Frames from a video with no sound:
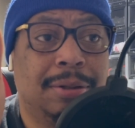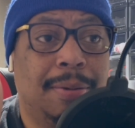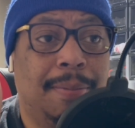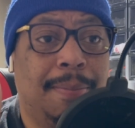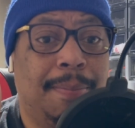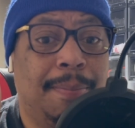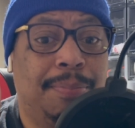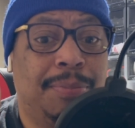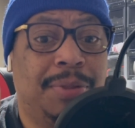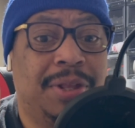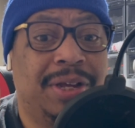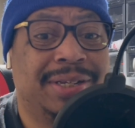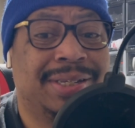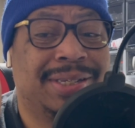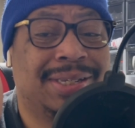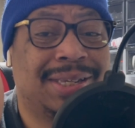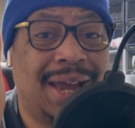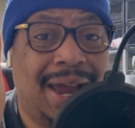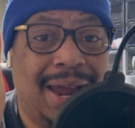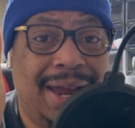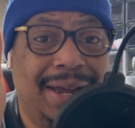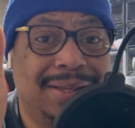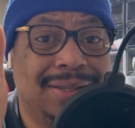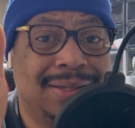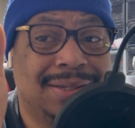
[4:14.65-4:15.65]
The
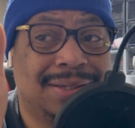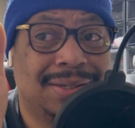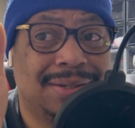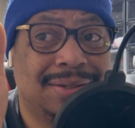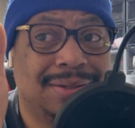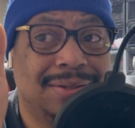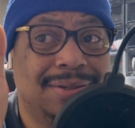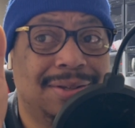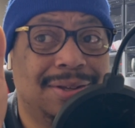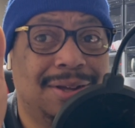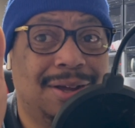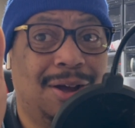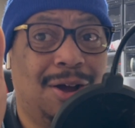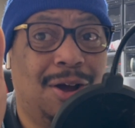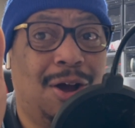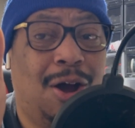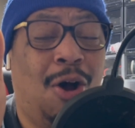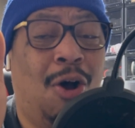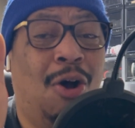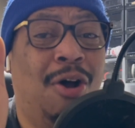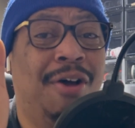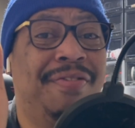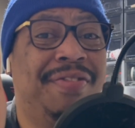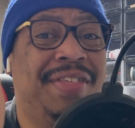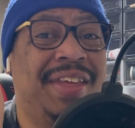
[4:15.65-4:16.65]
Saints
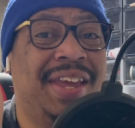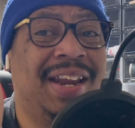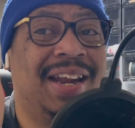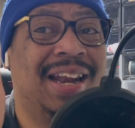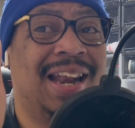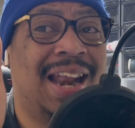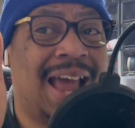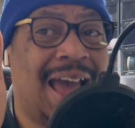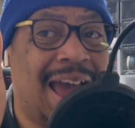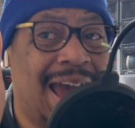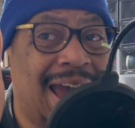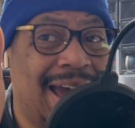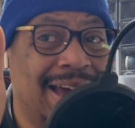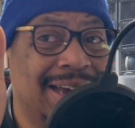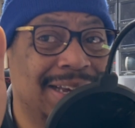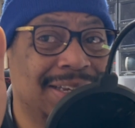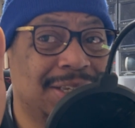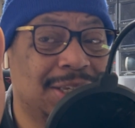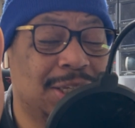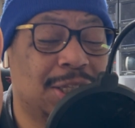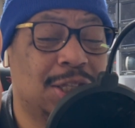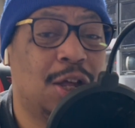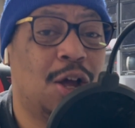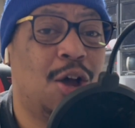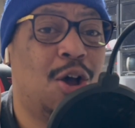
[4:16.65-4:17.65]
are the
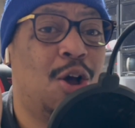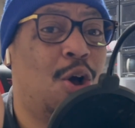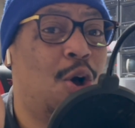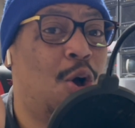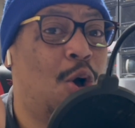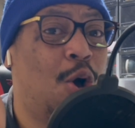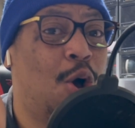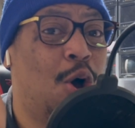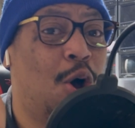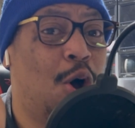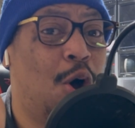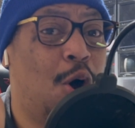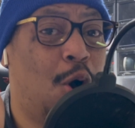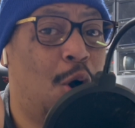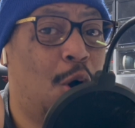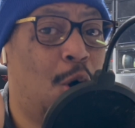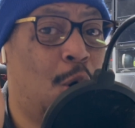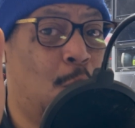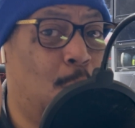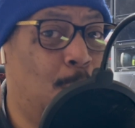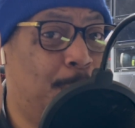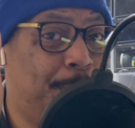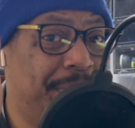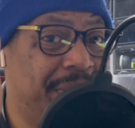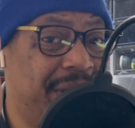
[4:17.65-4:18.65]
last
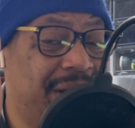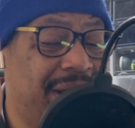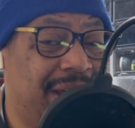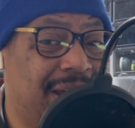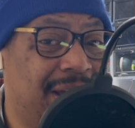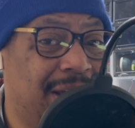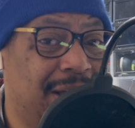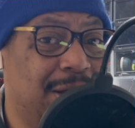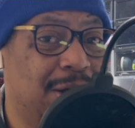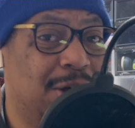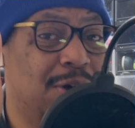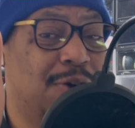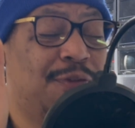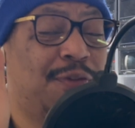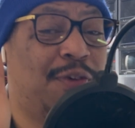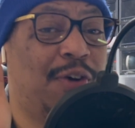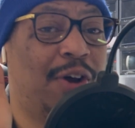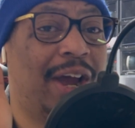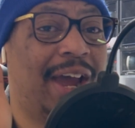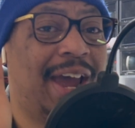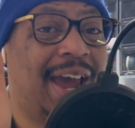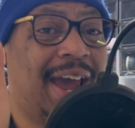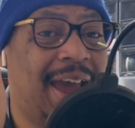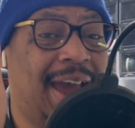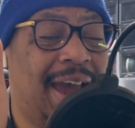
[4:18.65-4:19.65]
opening for a
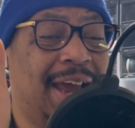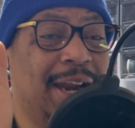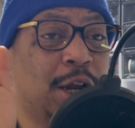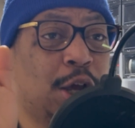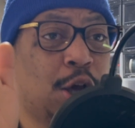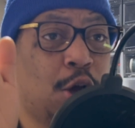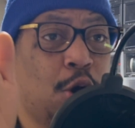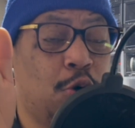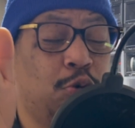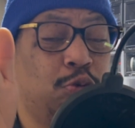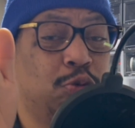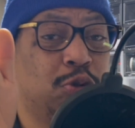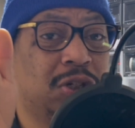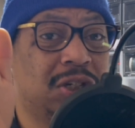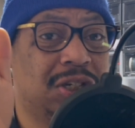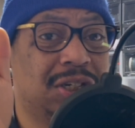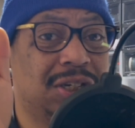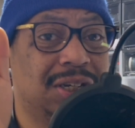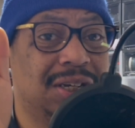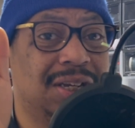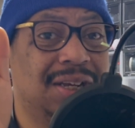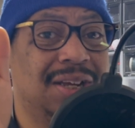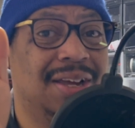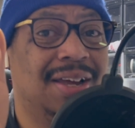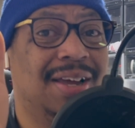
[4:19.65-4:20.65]
head coach
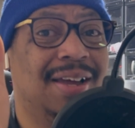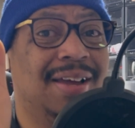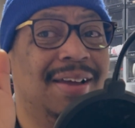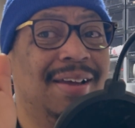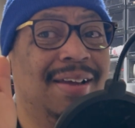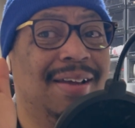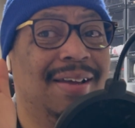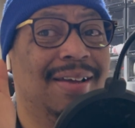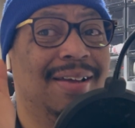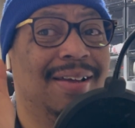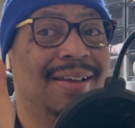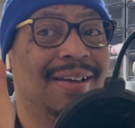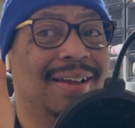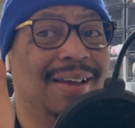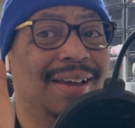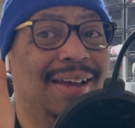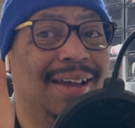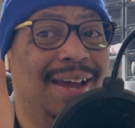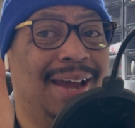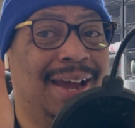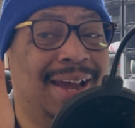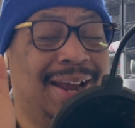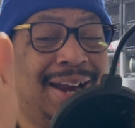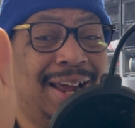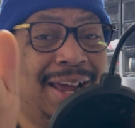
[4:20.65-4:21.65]

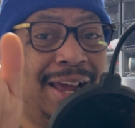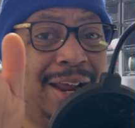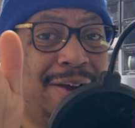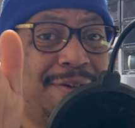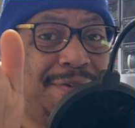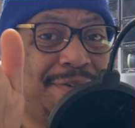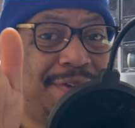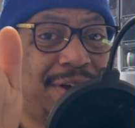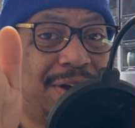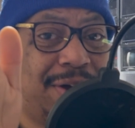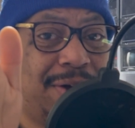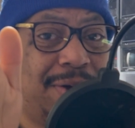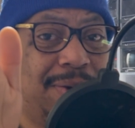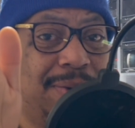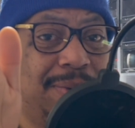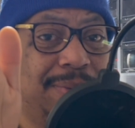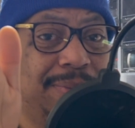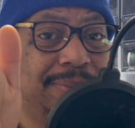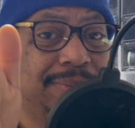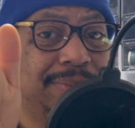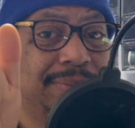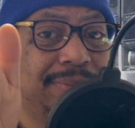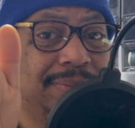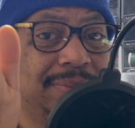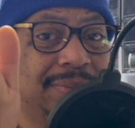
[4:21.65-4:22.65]
in the NFL.
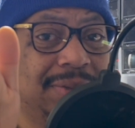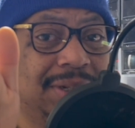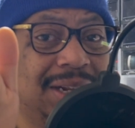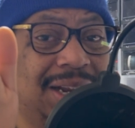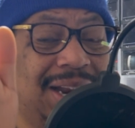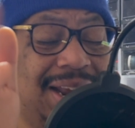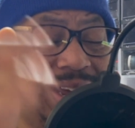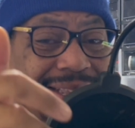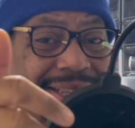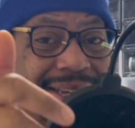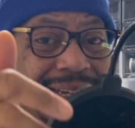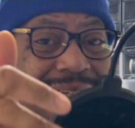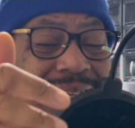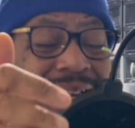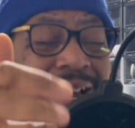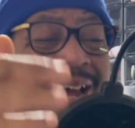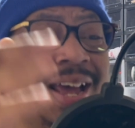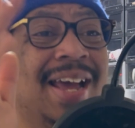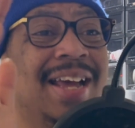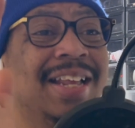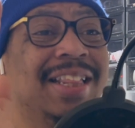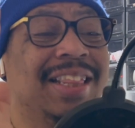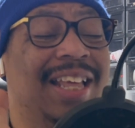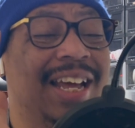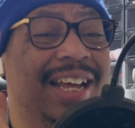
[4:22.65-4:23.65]

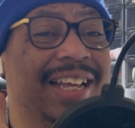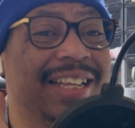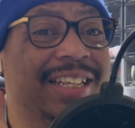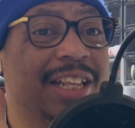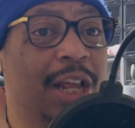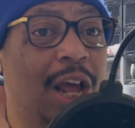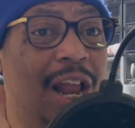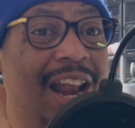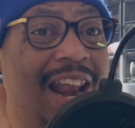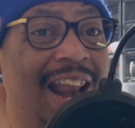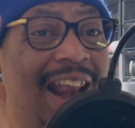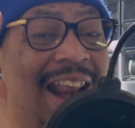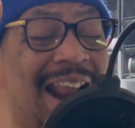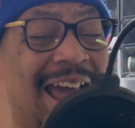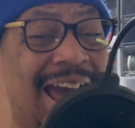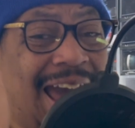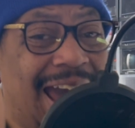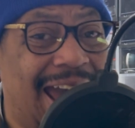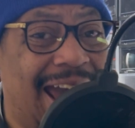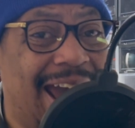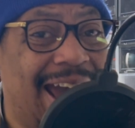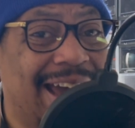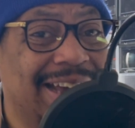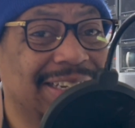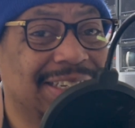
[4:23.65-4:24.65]
The
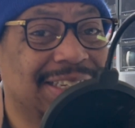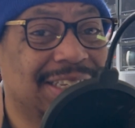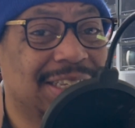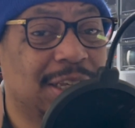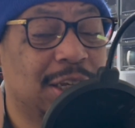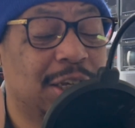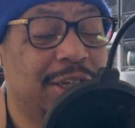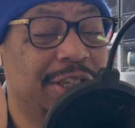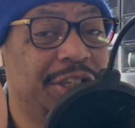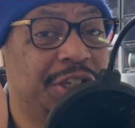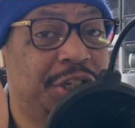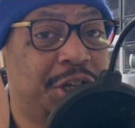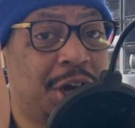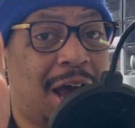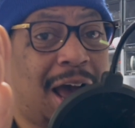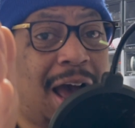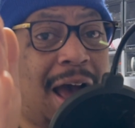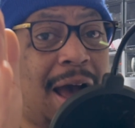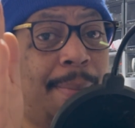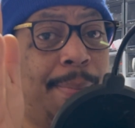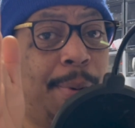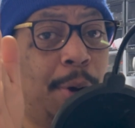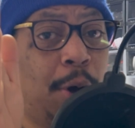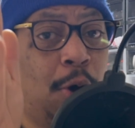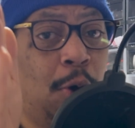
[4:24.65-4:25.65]
last
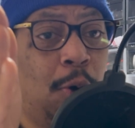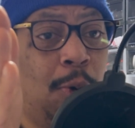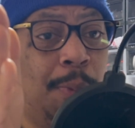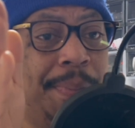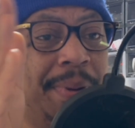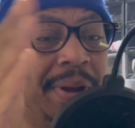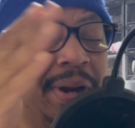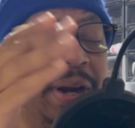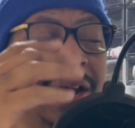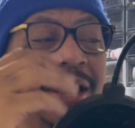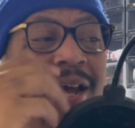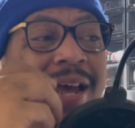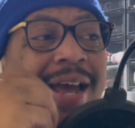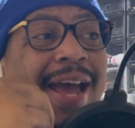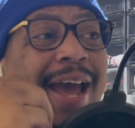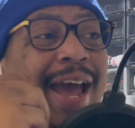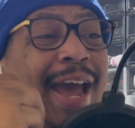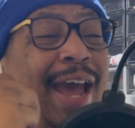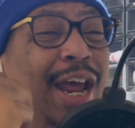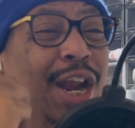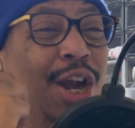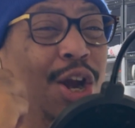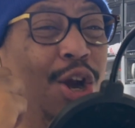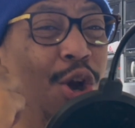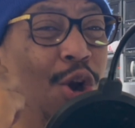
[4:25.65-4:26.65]
job open,
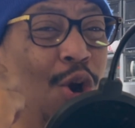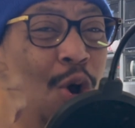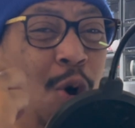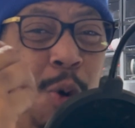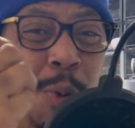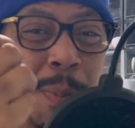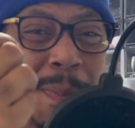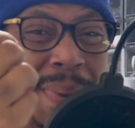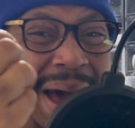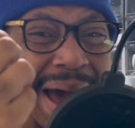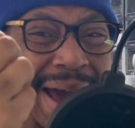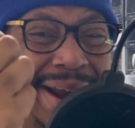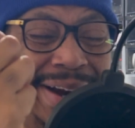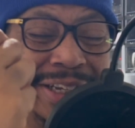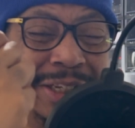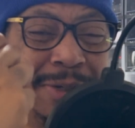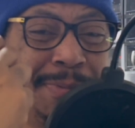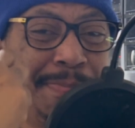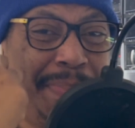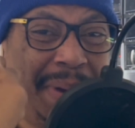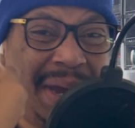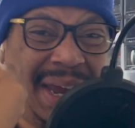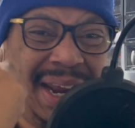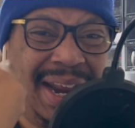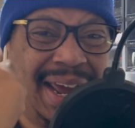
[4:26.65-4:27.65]
and nobody's
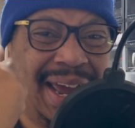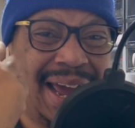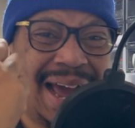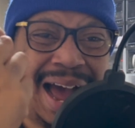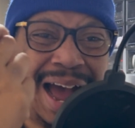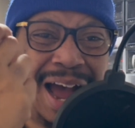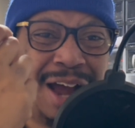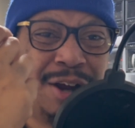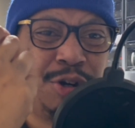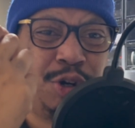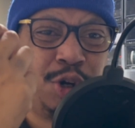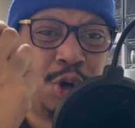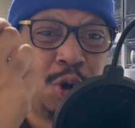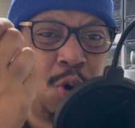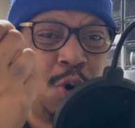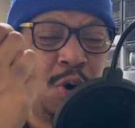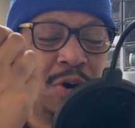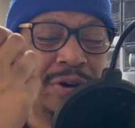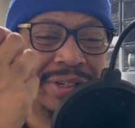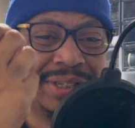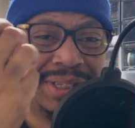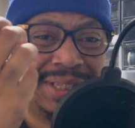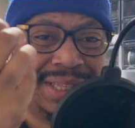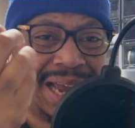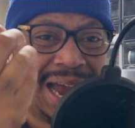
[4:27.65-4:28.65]
beating our
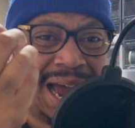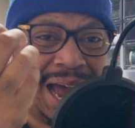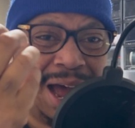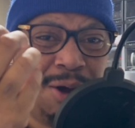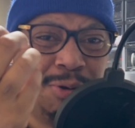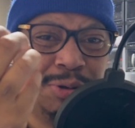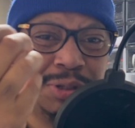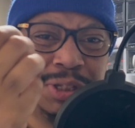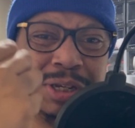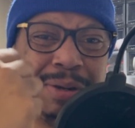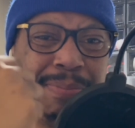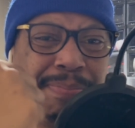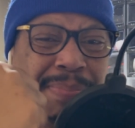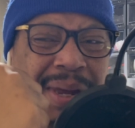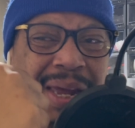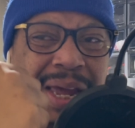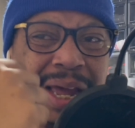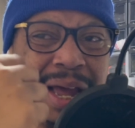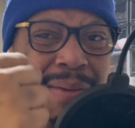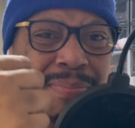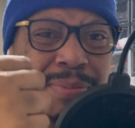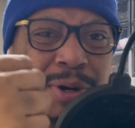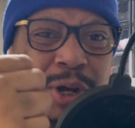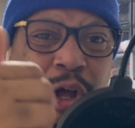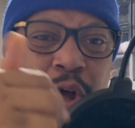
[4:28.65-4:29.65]
doors down to
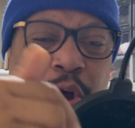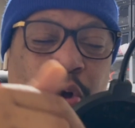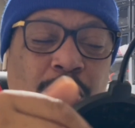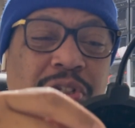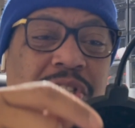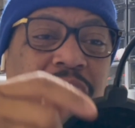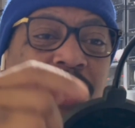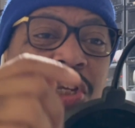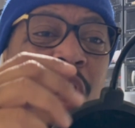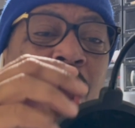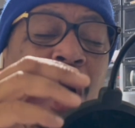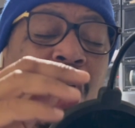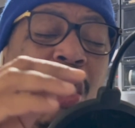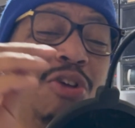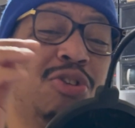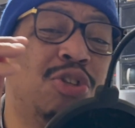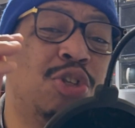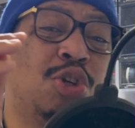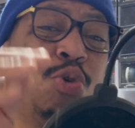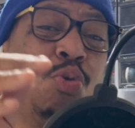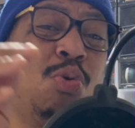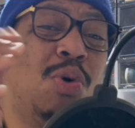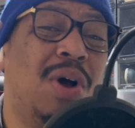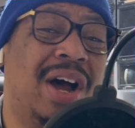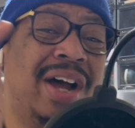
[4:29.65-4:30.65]
become the coach. Y'all
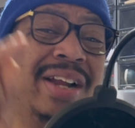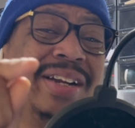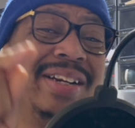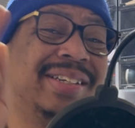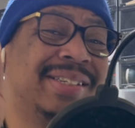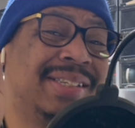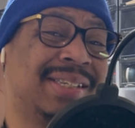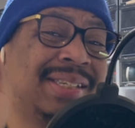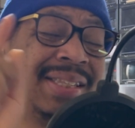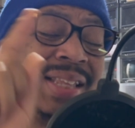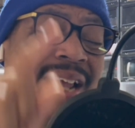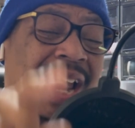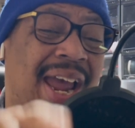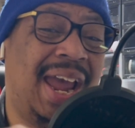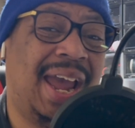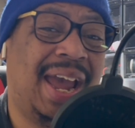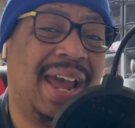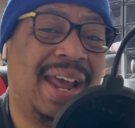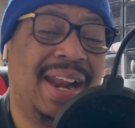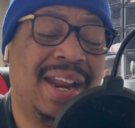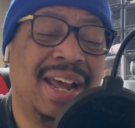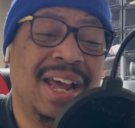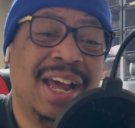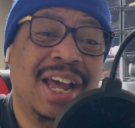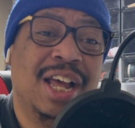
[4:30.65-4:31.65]
do
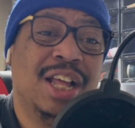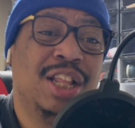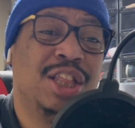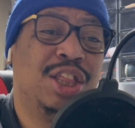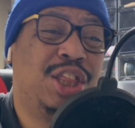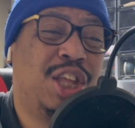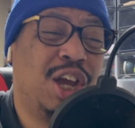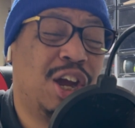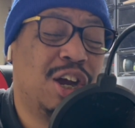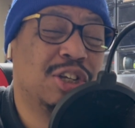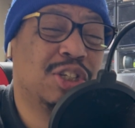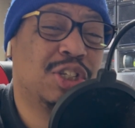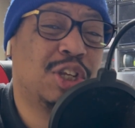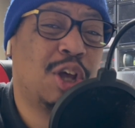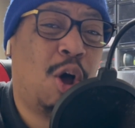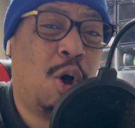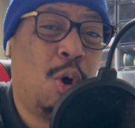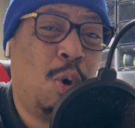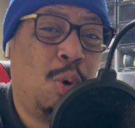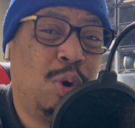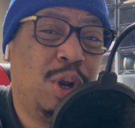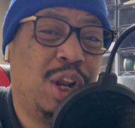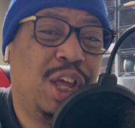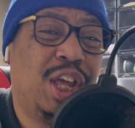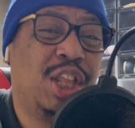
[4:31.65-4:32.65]
understand there's
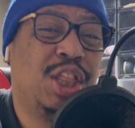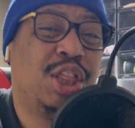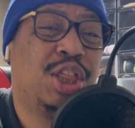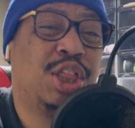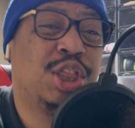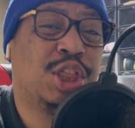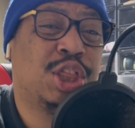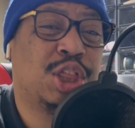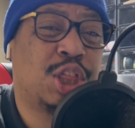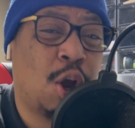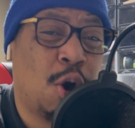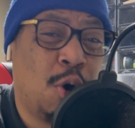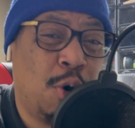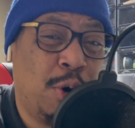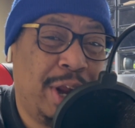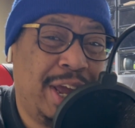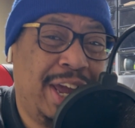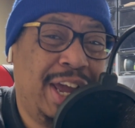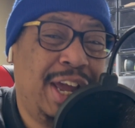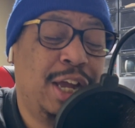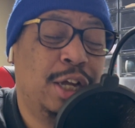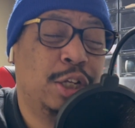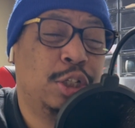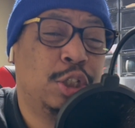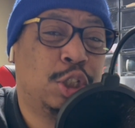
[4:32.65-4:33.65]
only
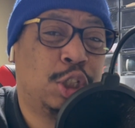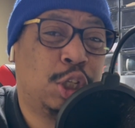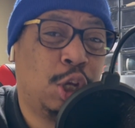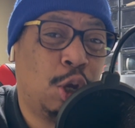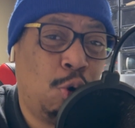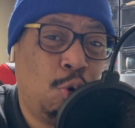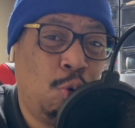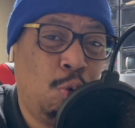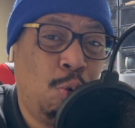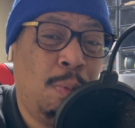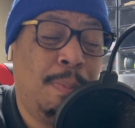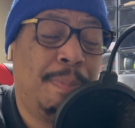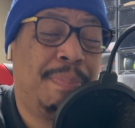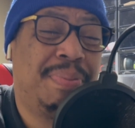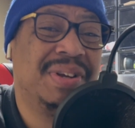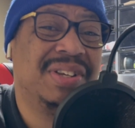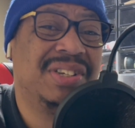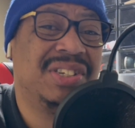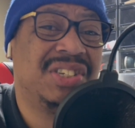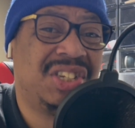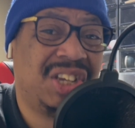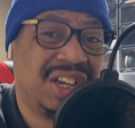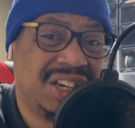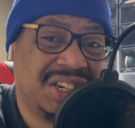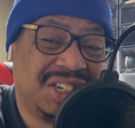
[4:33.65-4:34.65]
32
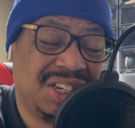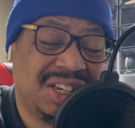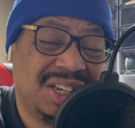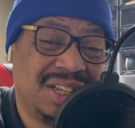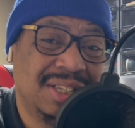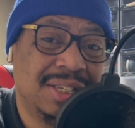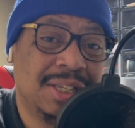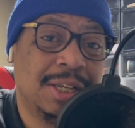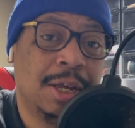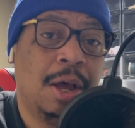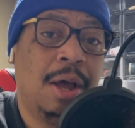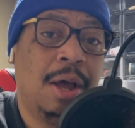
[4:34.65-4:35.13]
positions